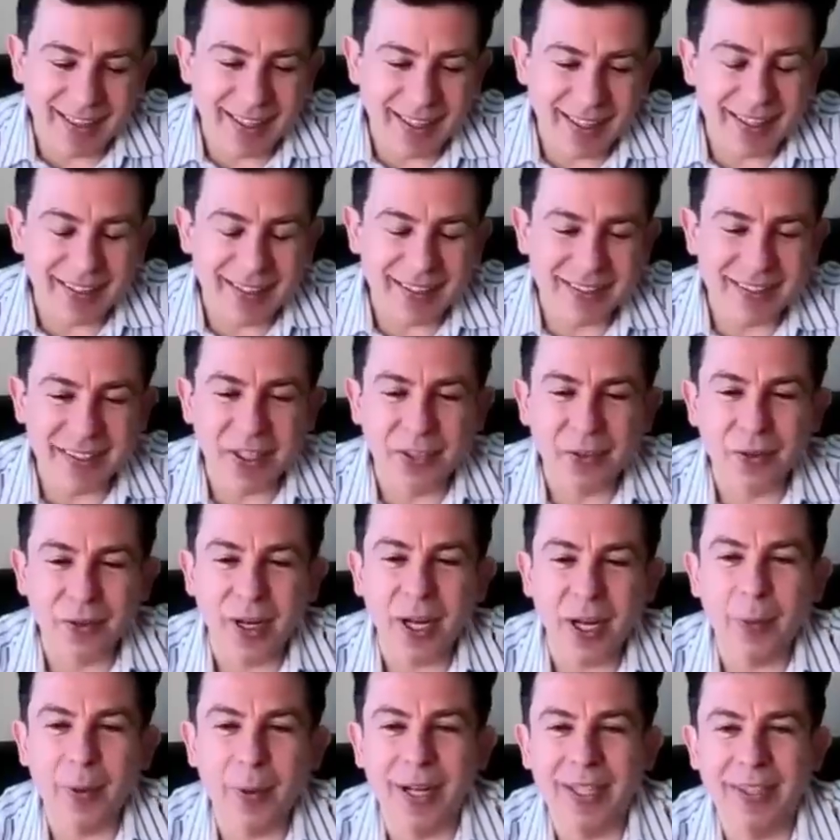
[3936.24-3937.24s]
this is a
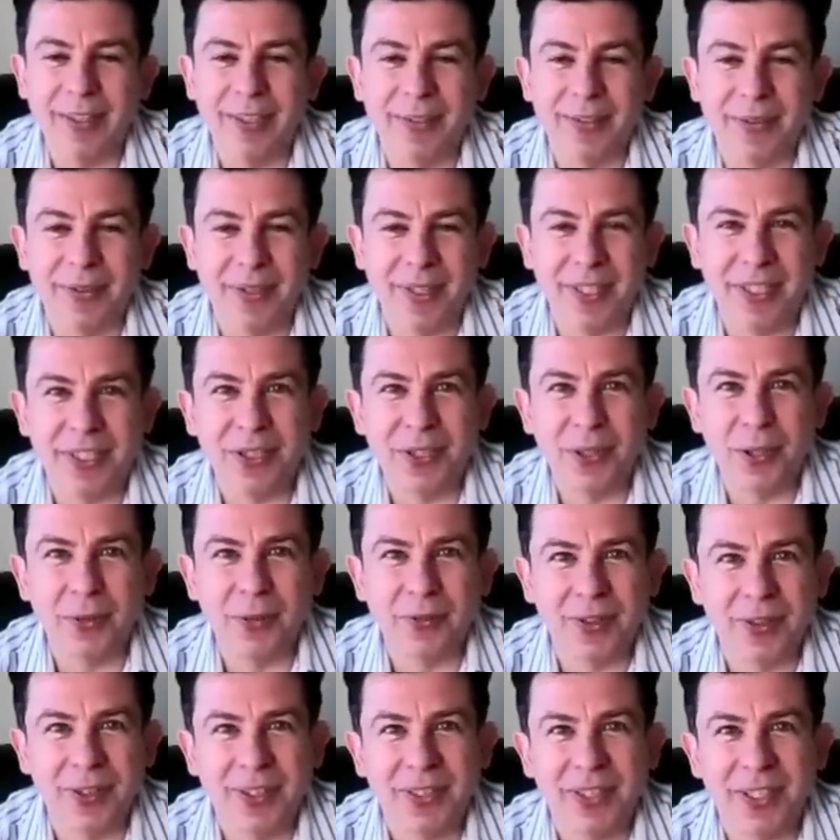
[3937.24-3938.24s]
great way to really chew
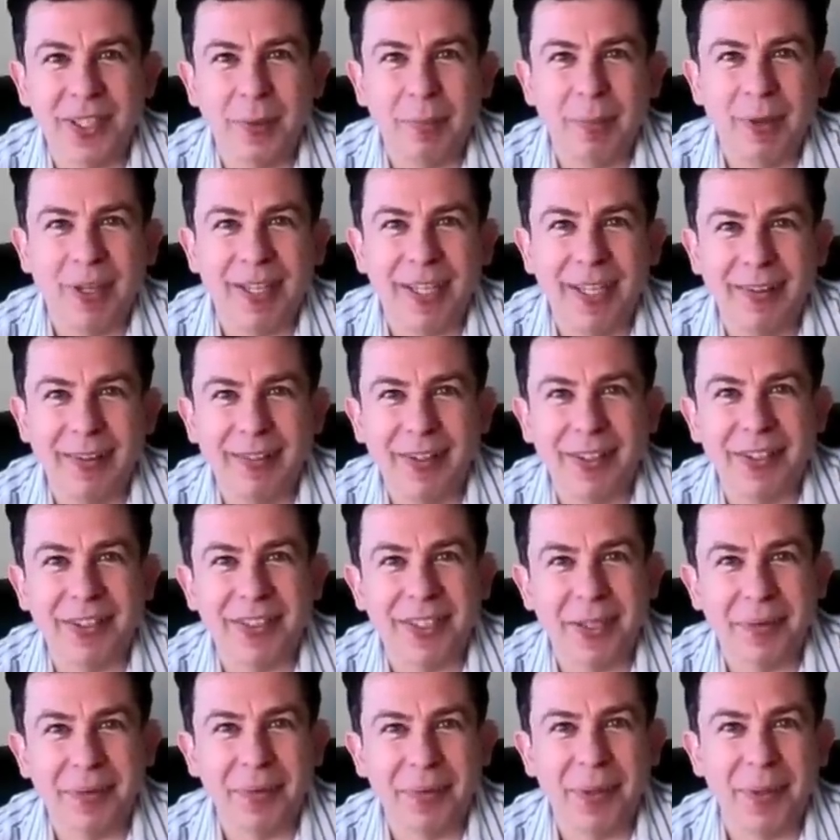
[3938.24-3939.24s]
over a topic and have a good
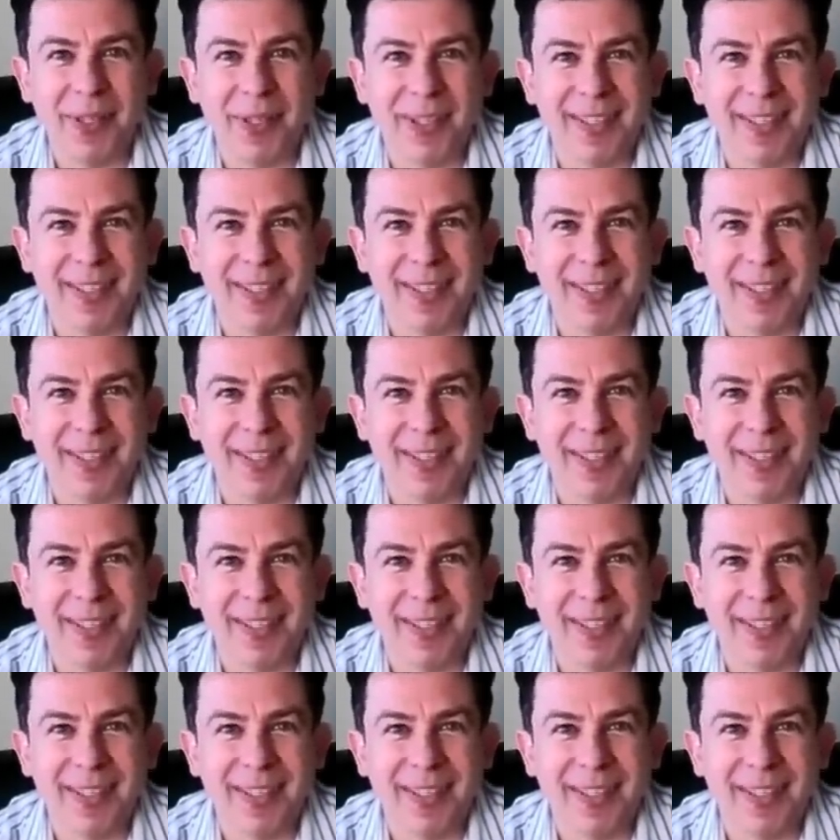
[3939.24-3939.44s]
time doing it.